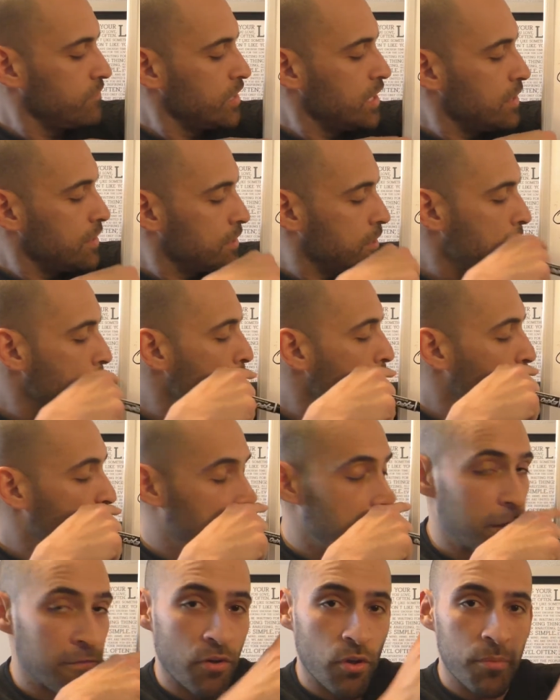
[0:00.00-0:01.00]
So
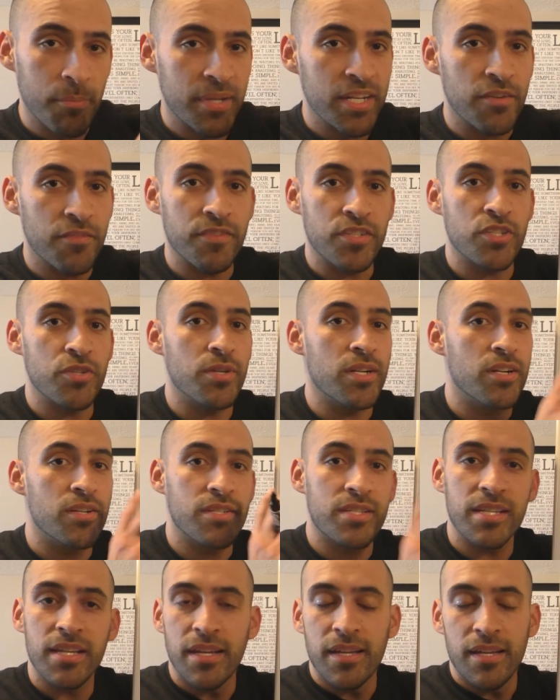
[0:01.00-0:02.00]
I've only been here for 2
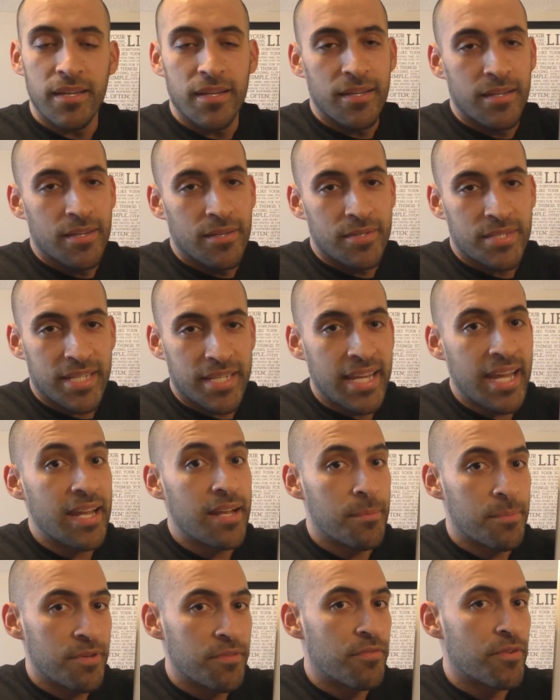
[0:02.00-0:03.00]
years. It's
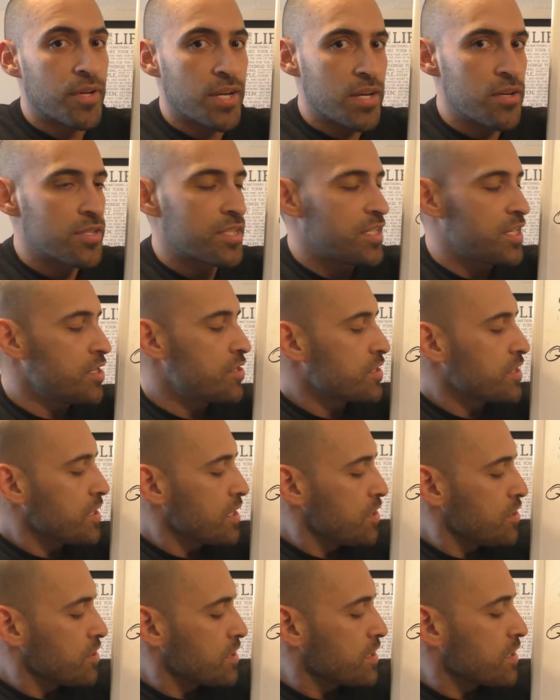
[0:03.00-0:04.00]
KW for years and years and
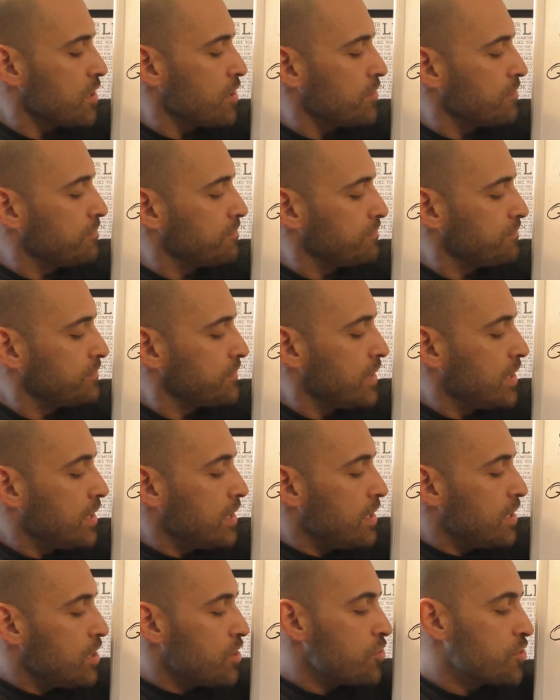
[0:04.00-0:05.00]
years. So
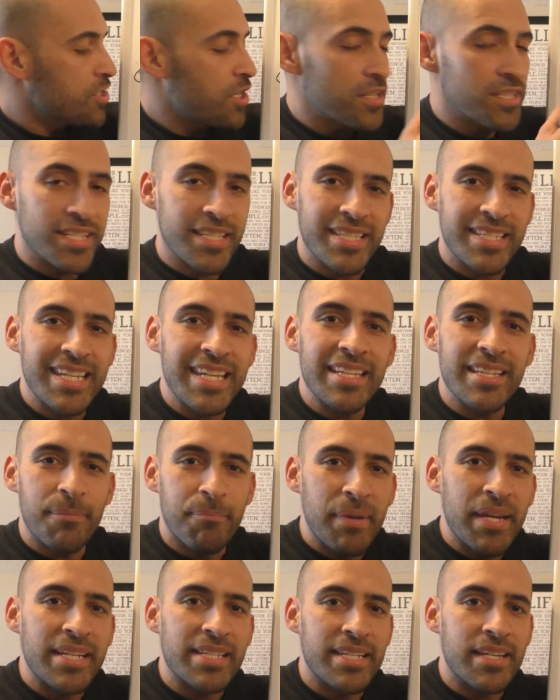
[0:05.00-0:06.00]
you start to see the
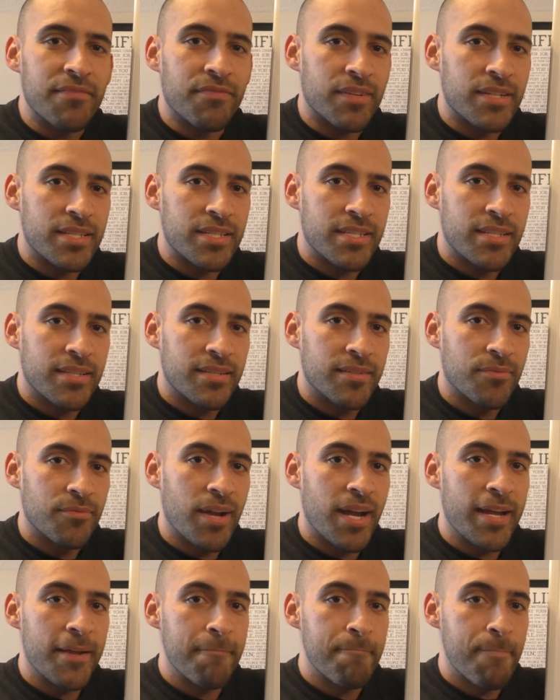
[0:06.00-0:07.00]
big difference,
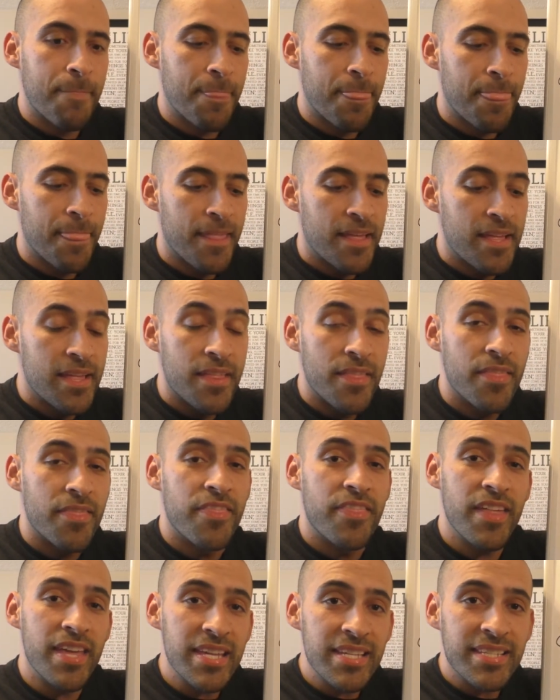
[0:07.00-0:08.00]
right?
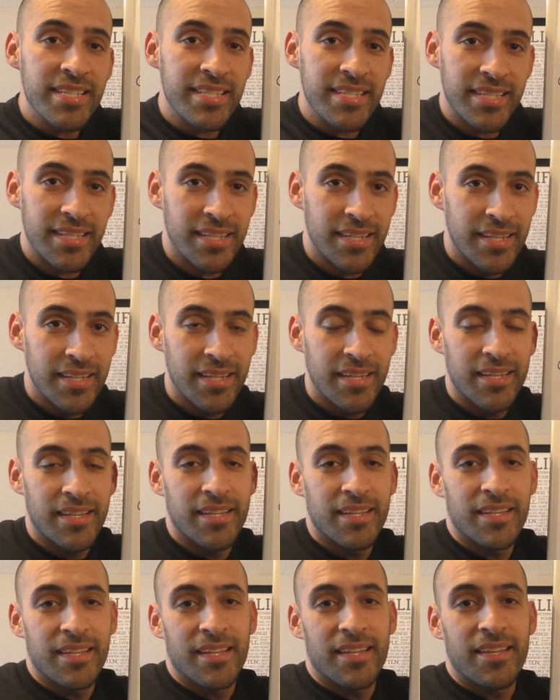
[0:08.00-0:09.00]
This
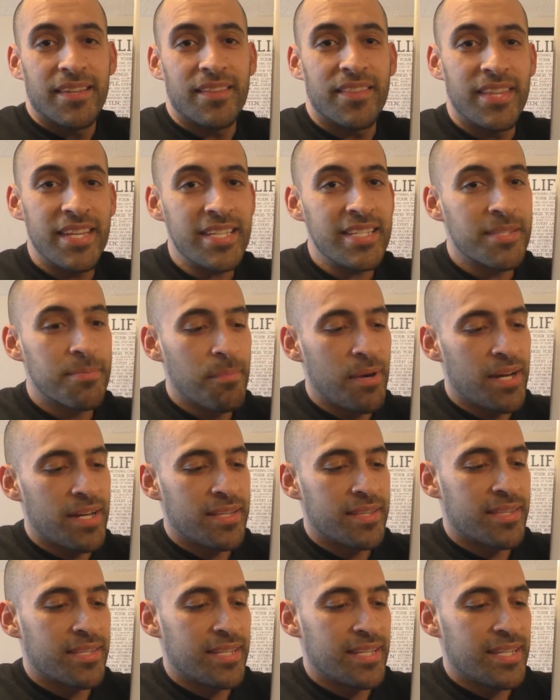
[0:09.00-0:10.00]

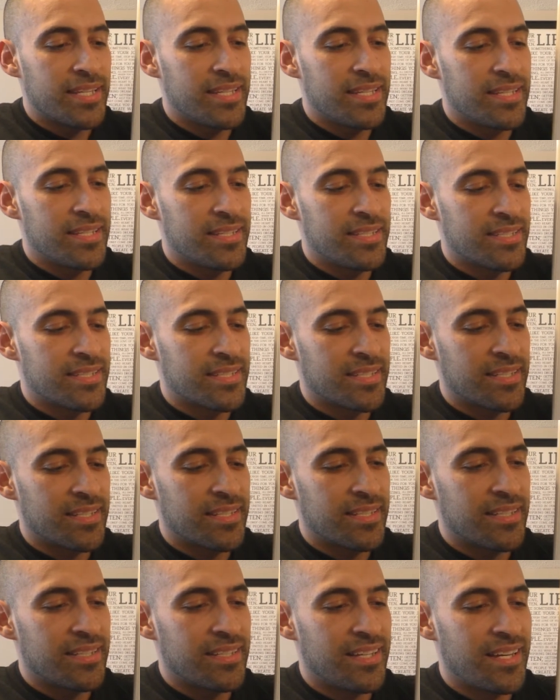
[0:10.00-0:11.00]
month is,
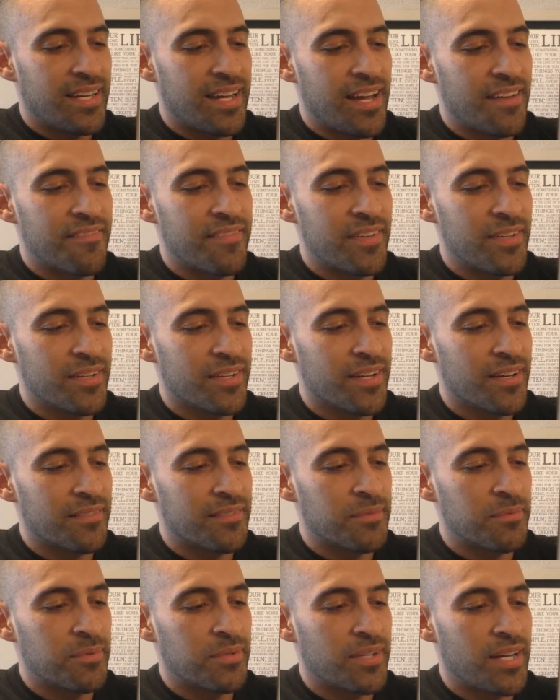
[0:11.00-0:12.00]
I feel
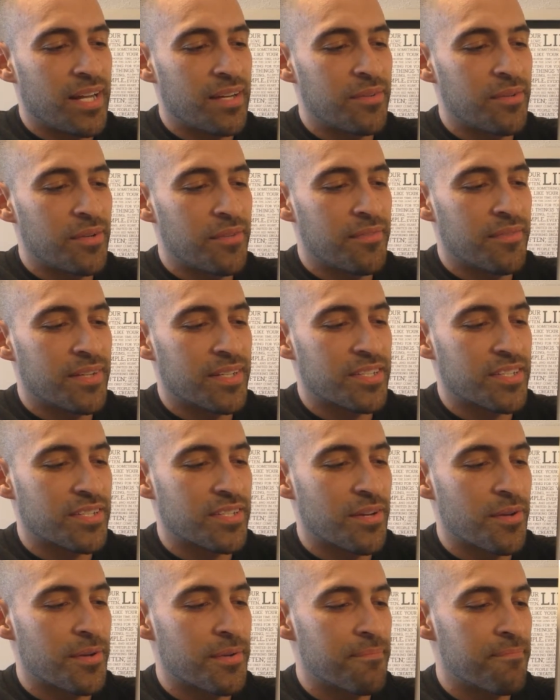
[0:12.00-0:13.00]
uncomfortable. I don't know if I should
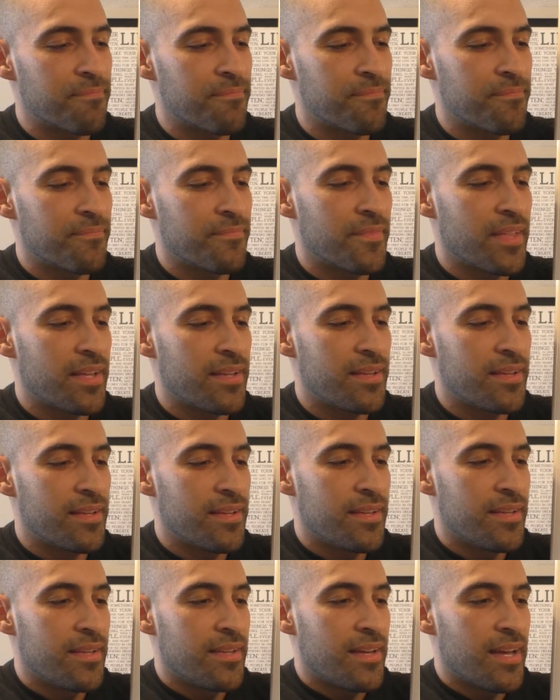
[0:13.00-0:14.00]
show it.
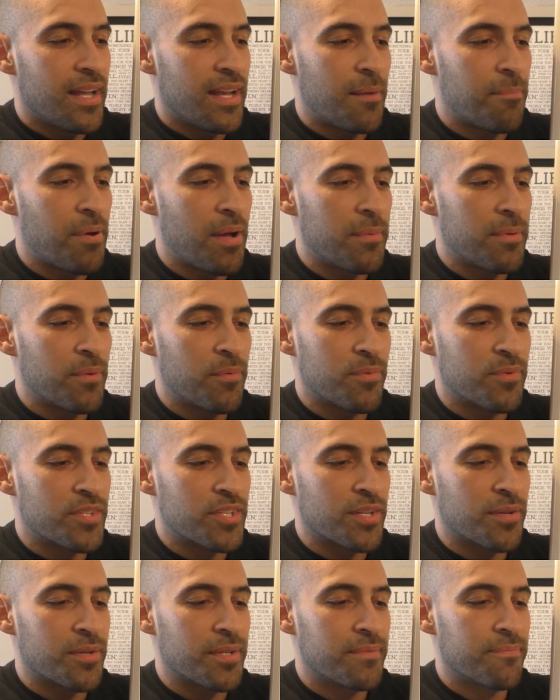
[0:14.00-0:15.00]
And I probably won't
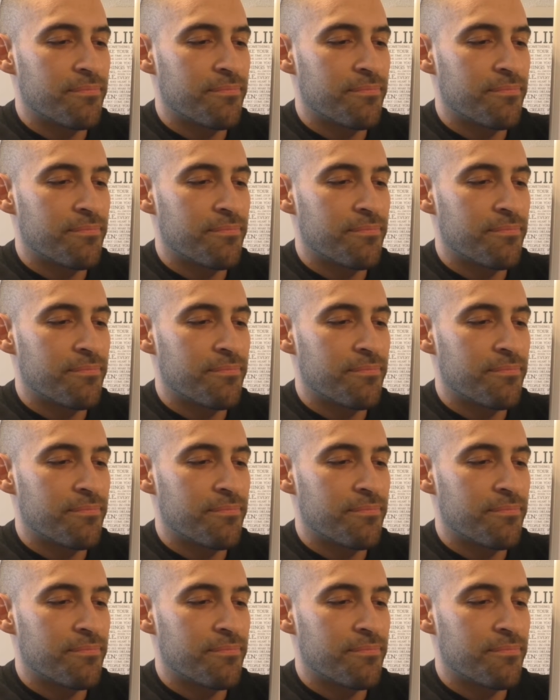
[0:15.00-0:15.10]
show it.